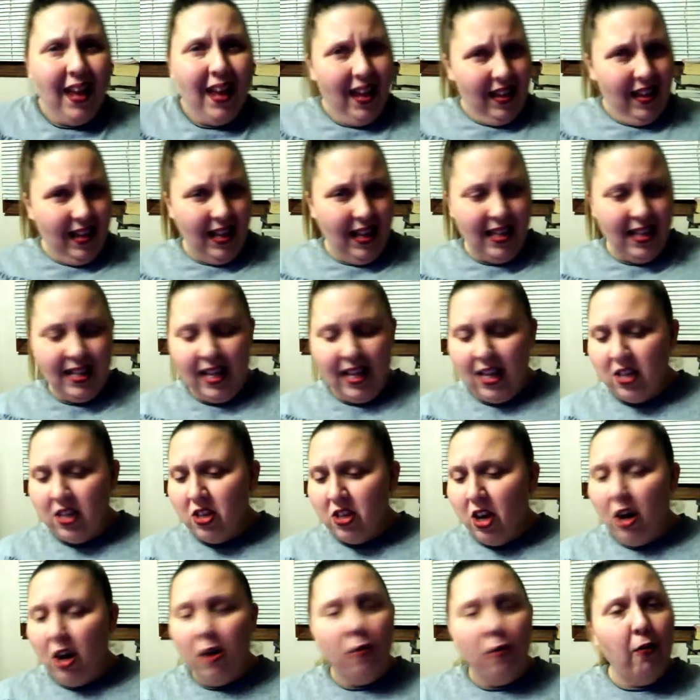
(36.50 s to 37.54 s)
let's get
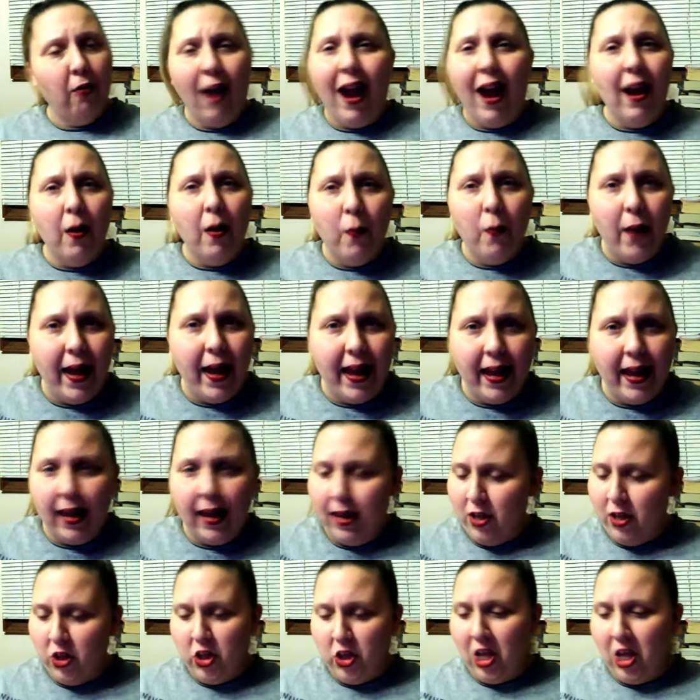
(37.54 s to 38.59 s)
started right away,
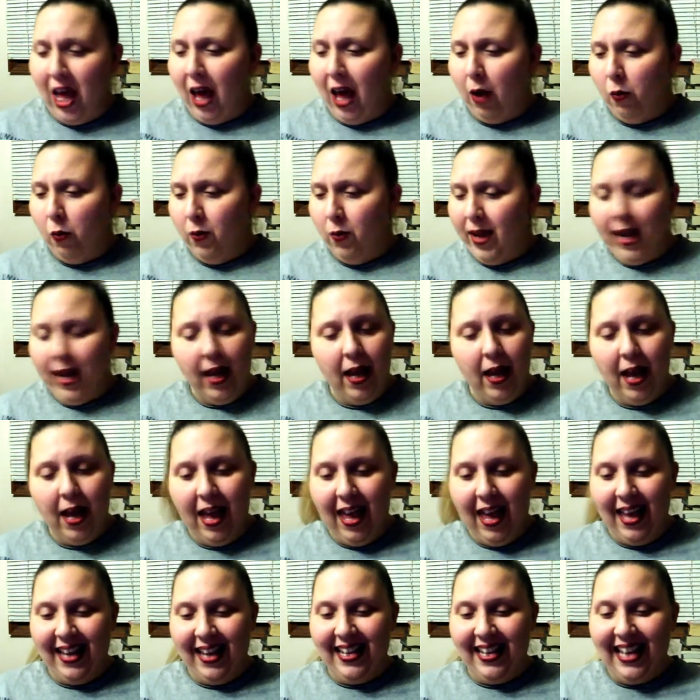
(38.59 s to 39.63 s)
shall we?
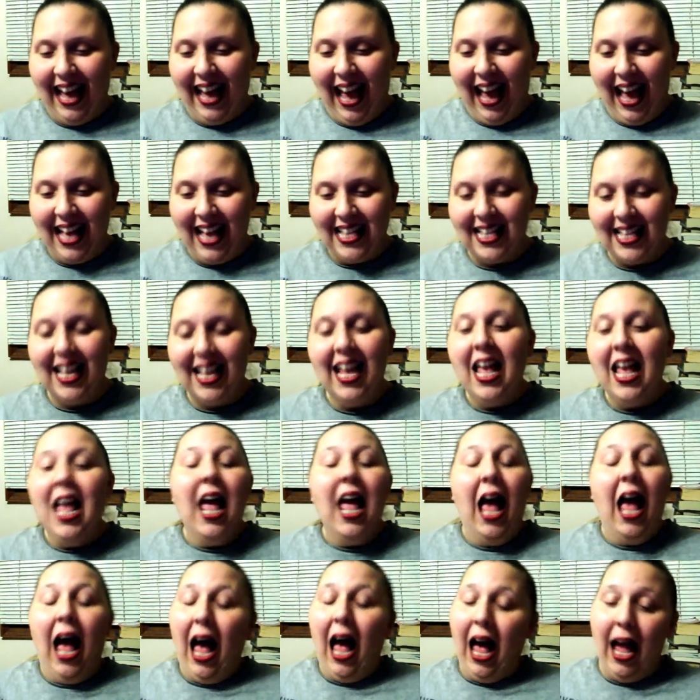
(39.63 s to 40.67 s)
And guys,
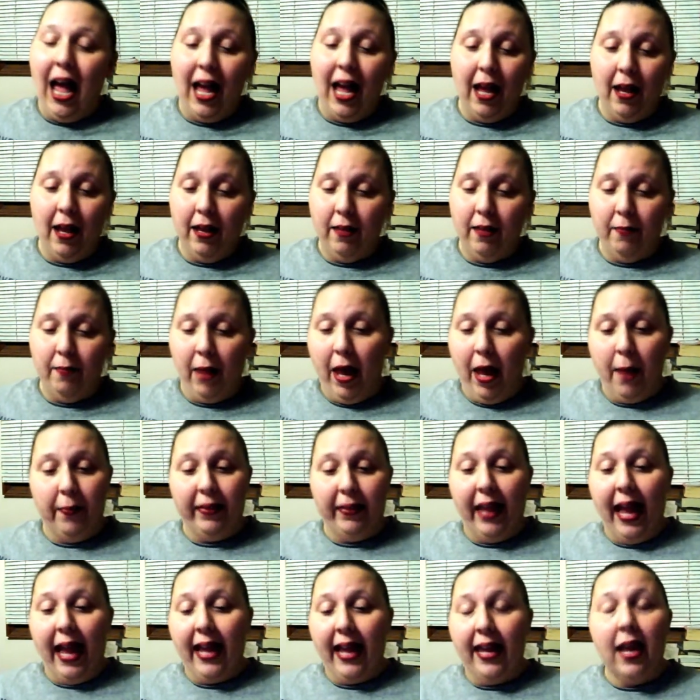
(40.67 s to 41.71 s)
I am
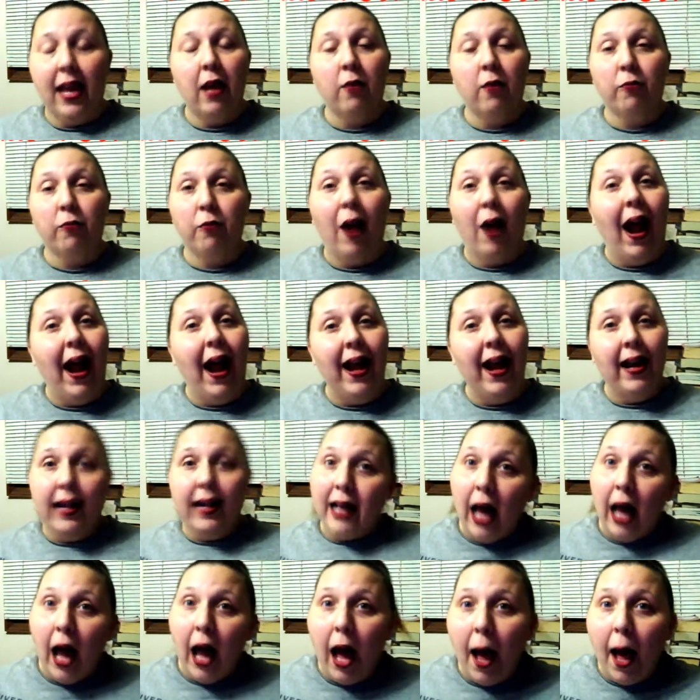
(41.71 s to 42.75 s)
liking Ride a
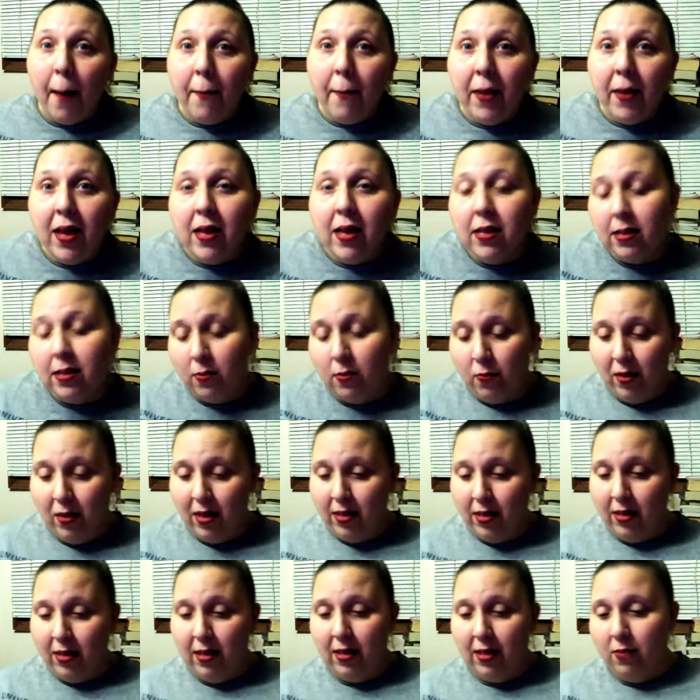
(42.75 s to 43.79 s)
Comet to
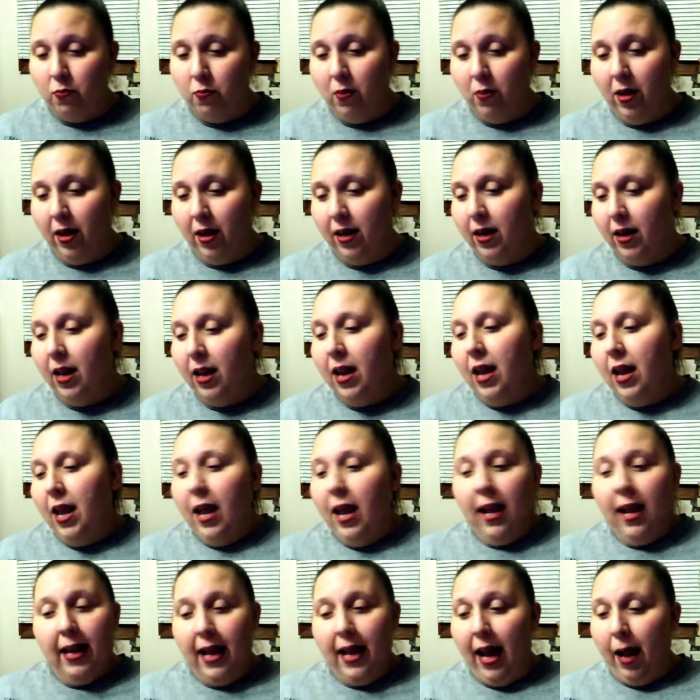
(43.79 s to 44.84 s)
win this one.
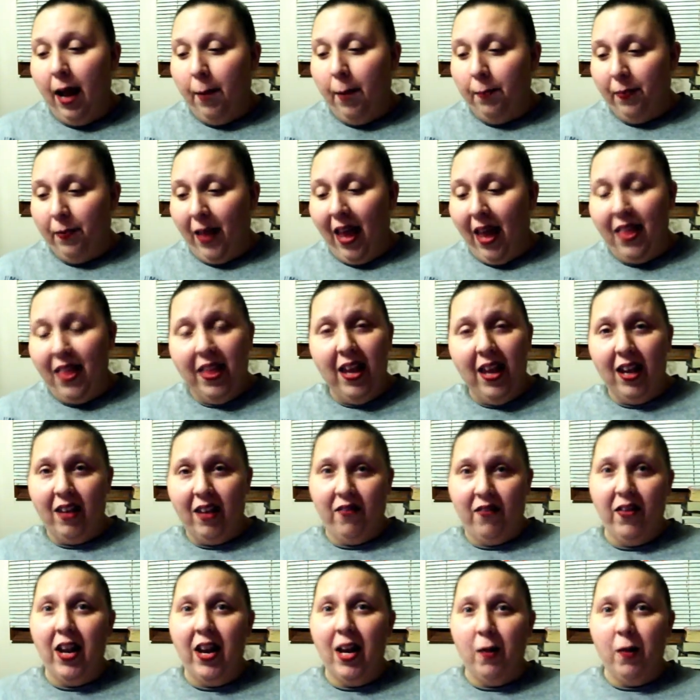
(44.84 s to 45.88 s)
Now, I think if
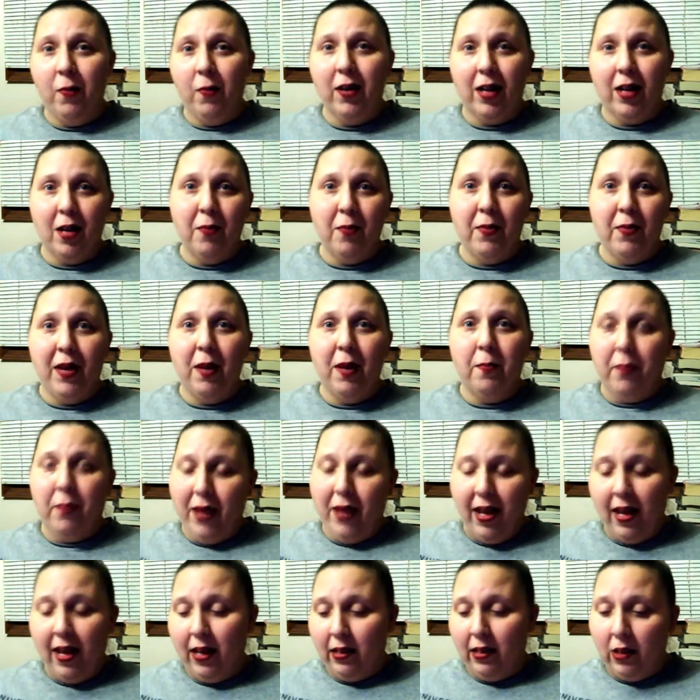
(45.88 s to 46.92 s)
anyone could beat
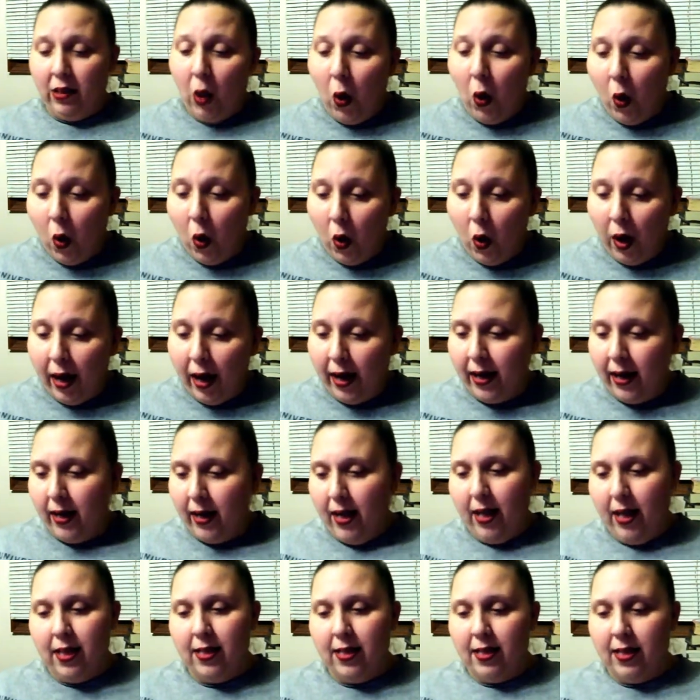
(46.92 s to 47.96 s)
Pink Lloyd,
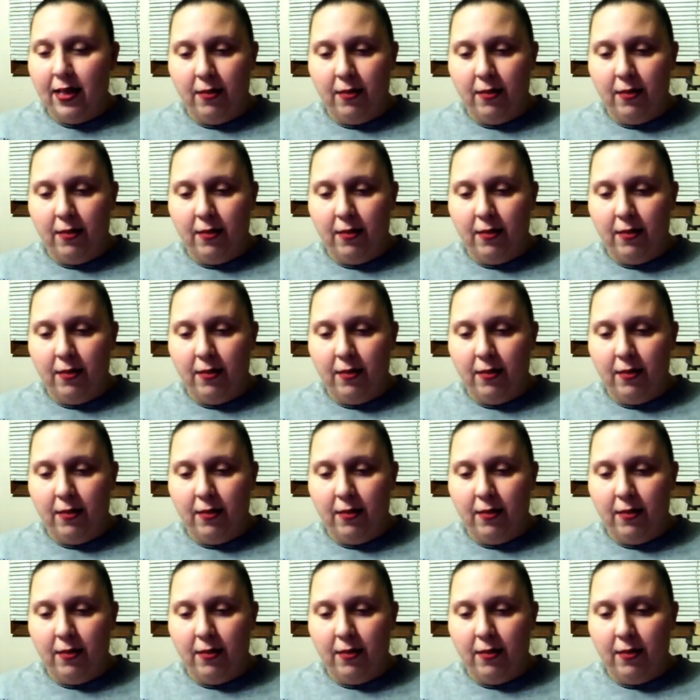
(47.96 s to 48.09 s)
it's